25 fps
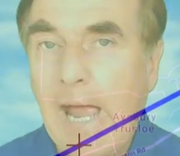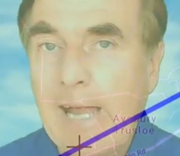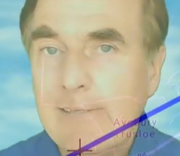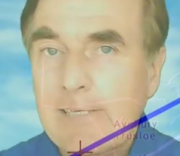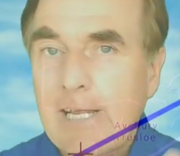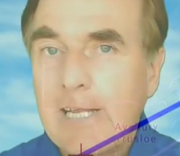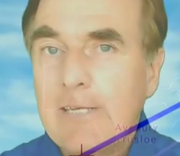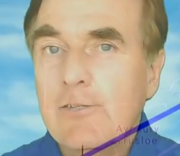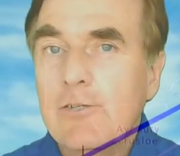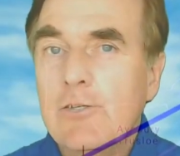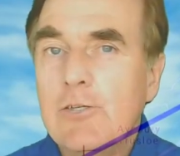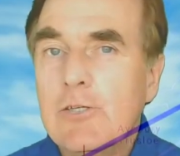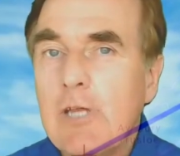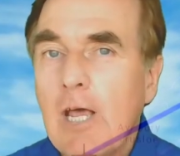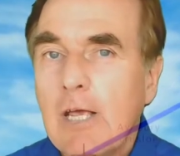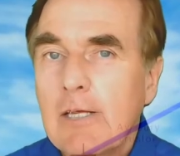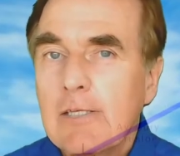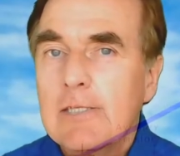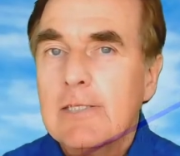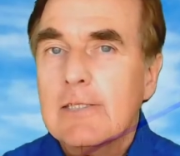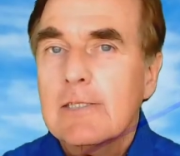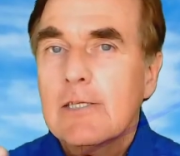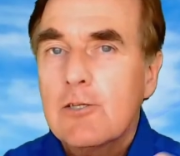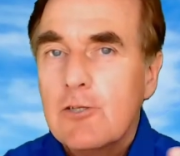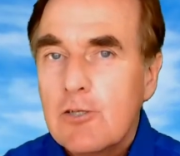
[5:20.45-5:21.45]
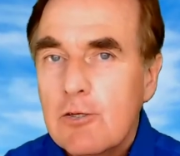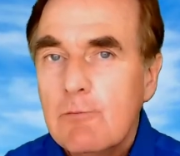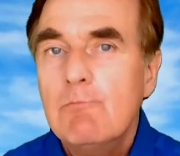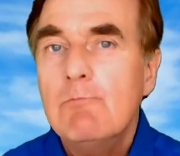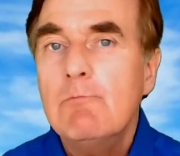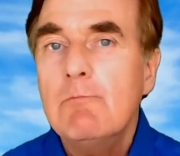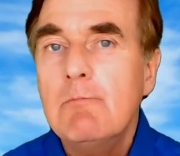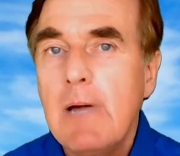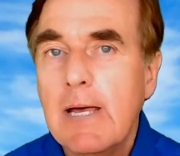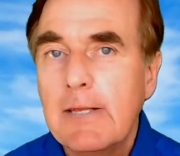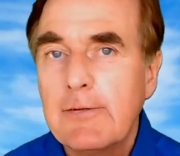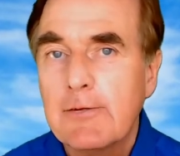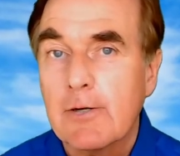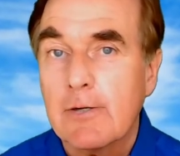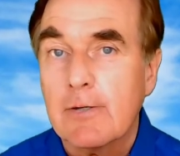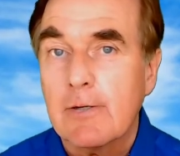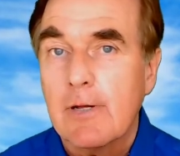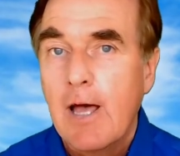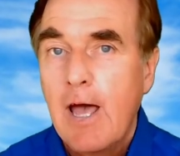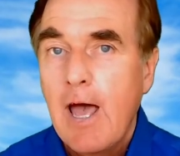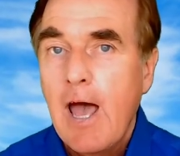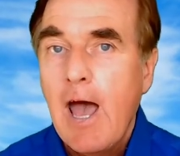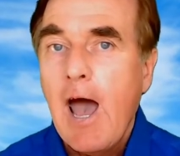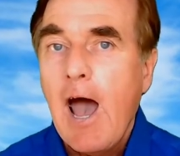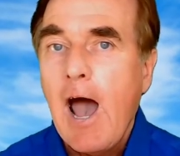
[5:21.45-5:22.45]
it doesn't matter
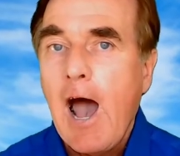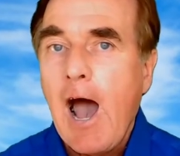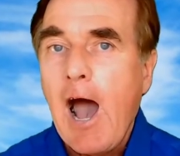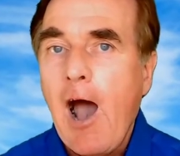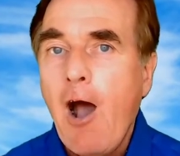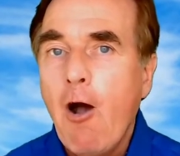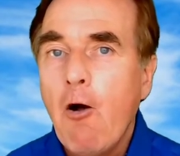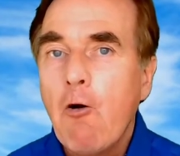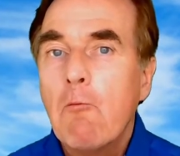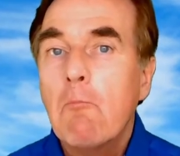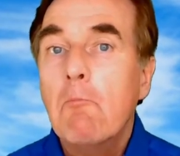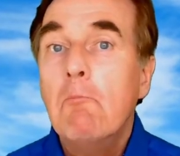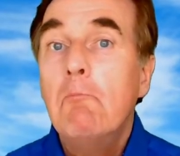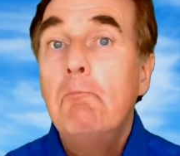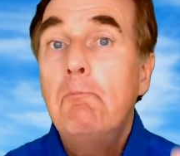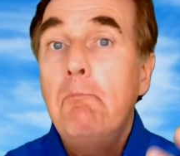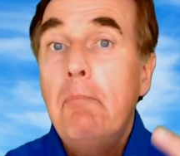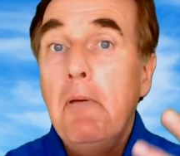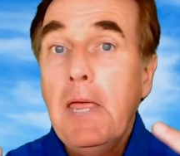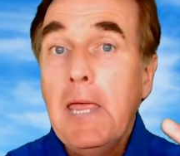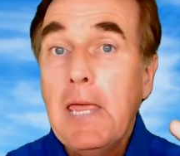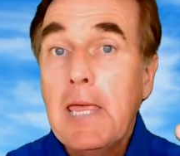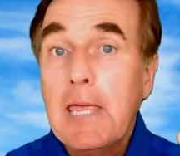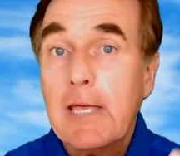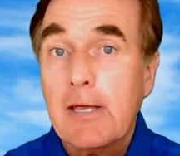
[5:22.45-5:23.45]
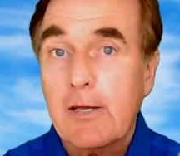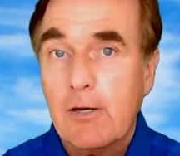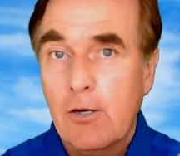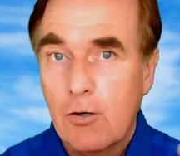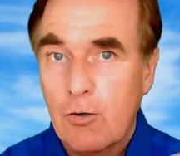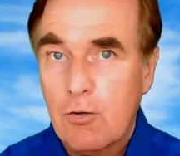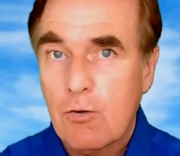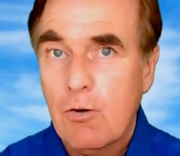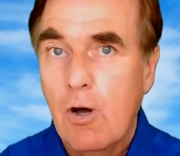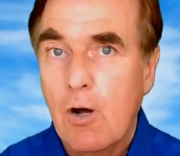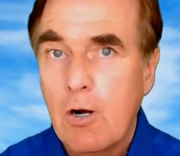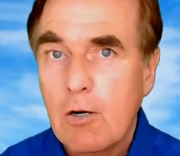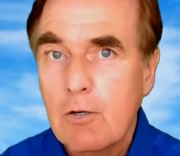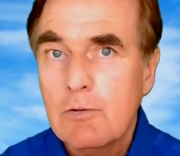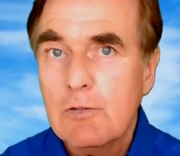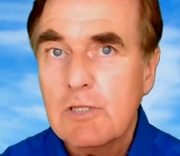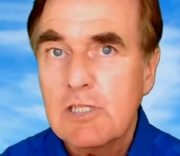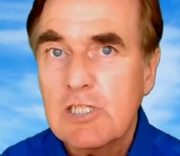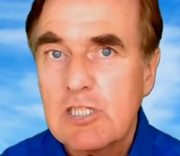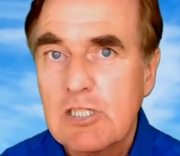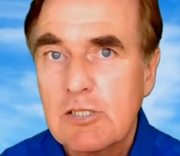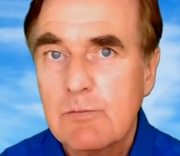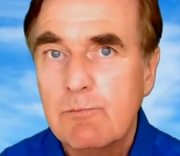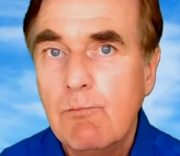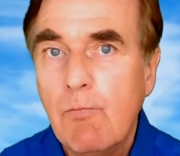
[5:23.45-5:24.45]
how big or how
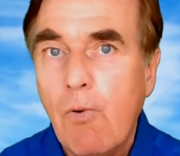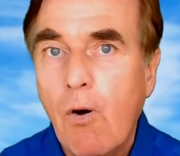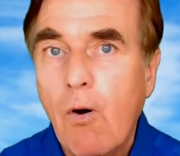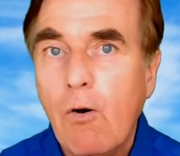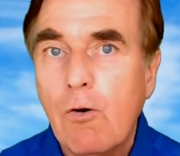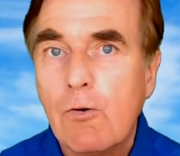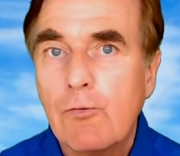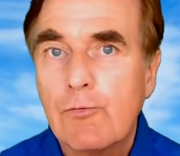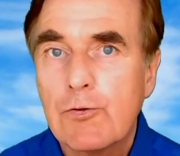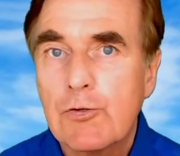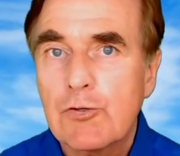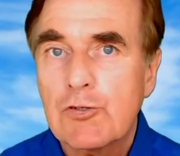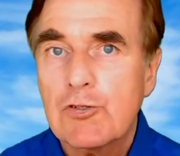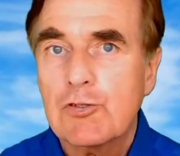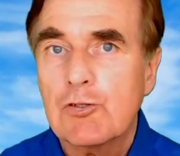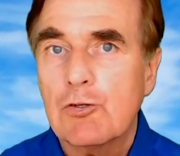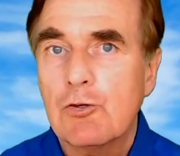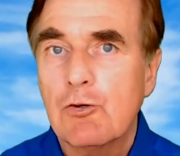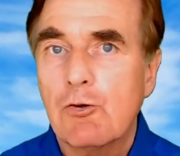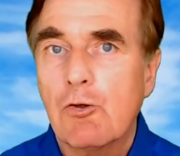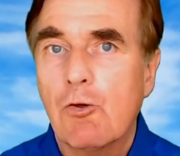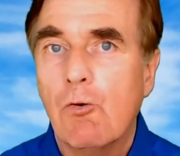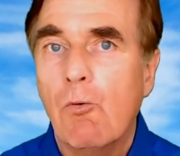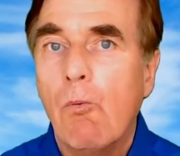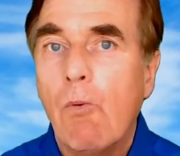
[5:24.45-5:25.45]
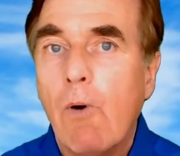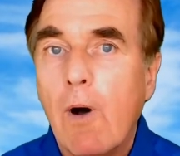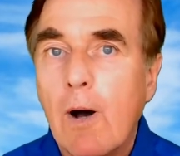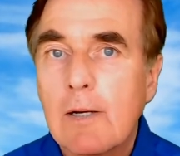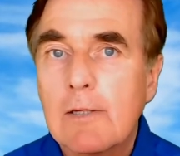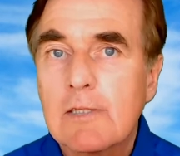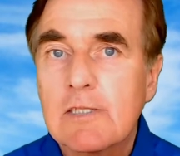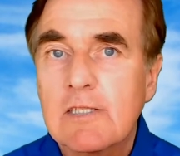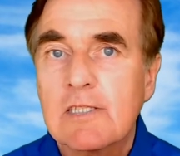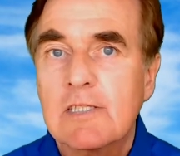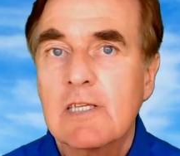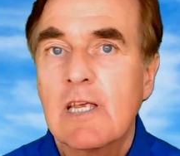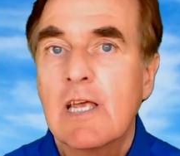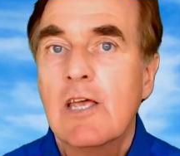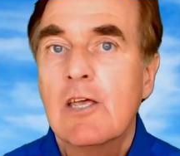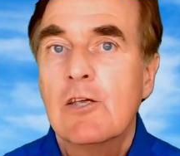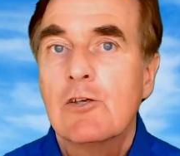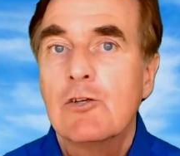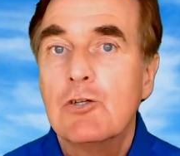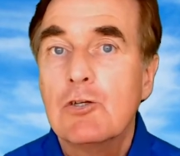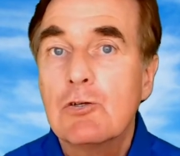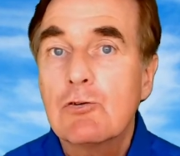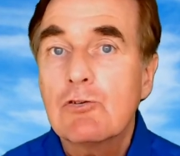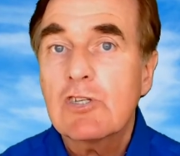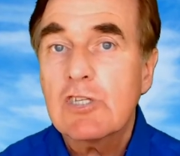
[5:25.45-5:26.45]
small the circle was
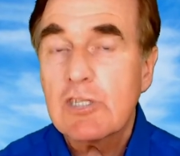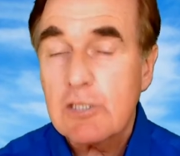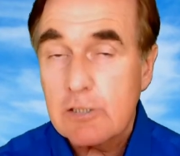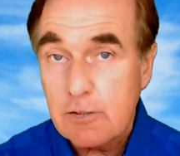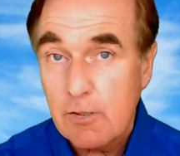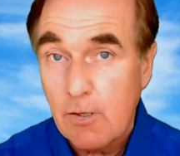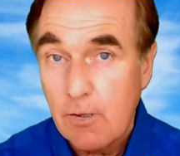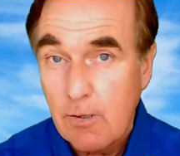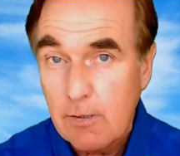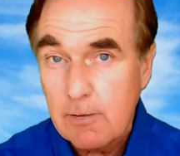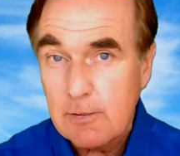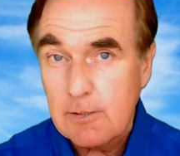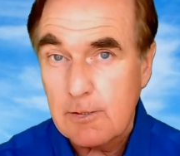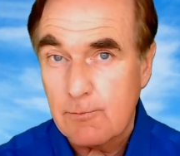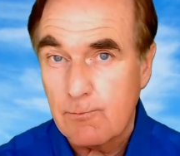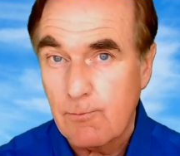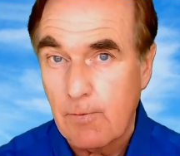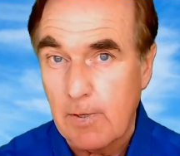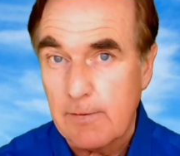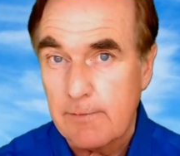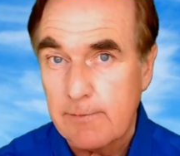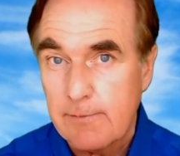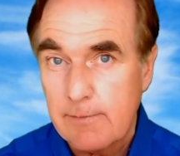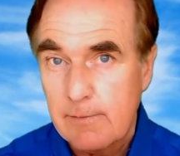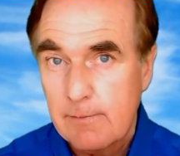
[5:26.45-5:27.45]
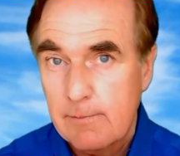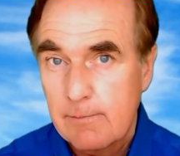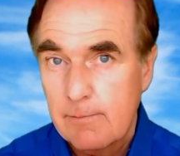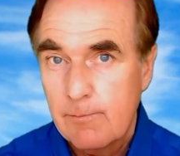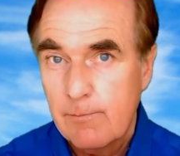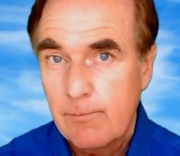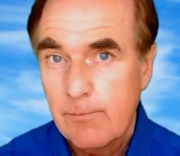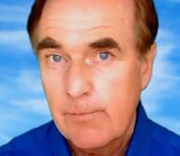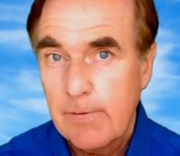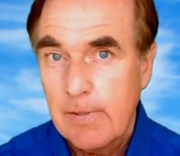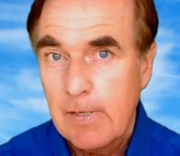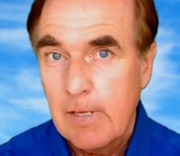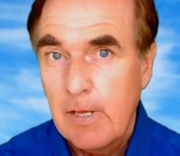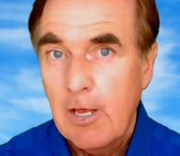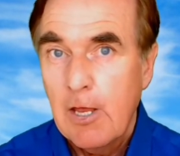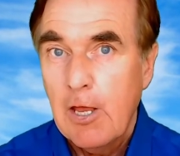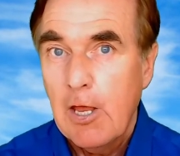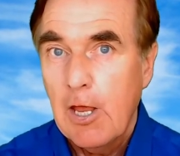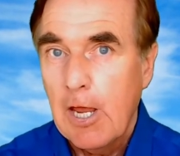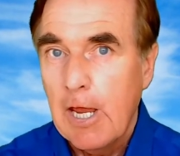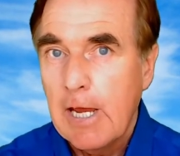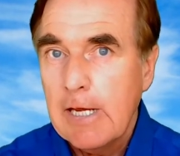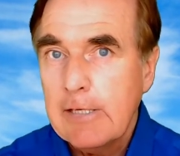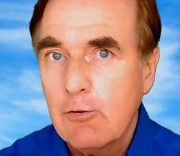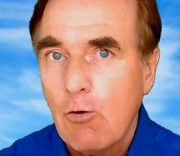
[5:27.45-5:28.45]
you started with.
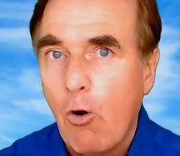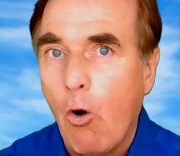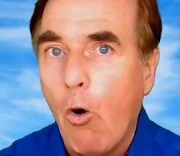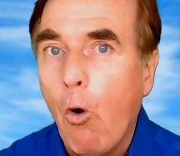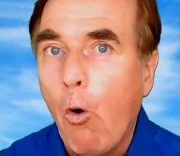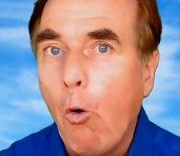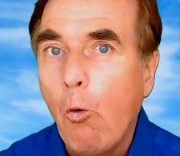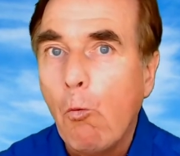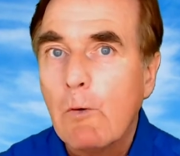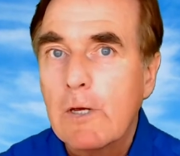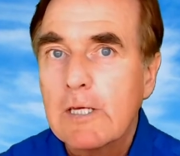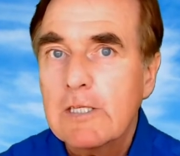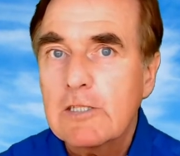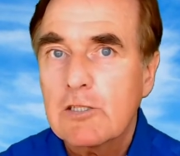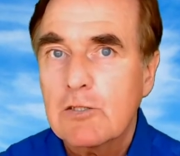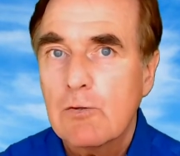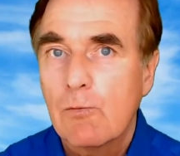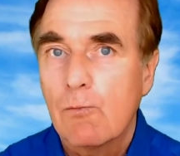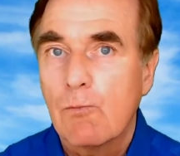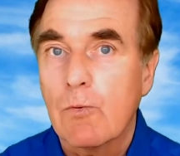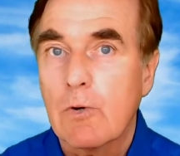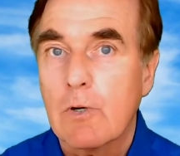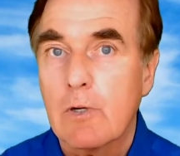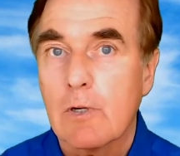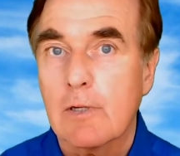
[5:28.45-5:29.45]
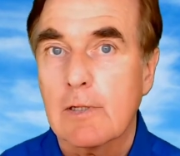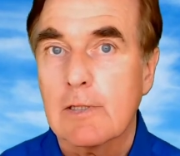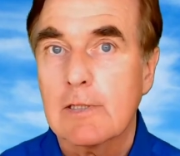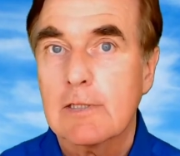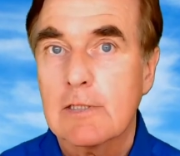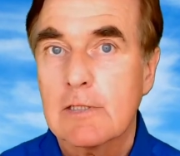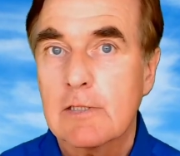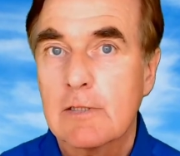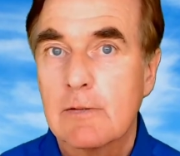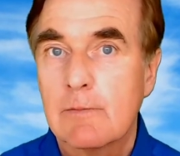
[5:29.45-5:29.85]
It always works.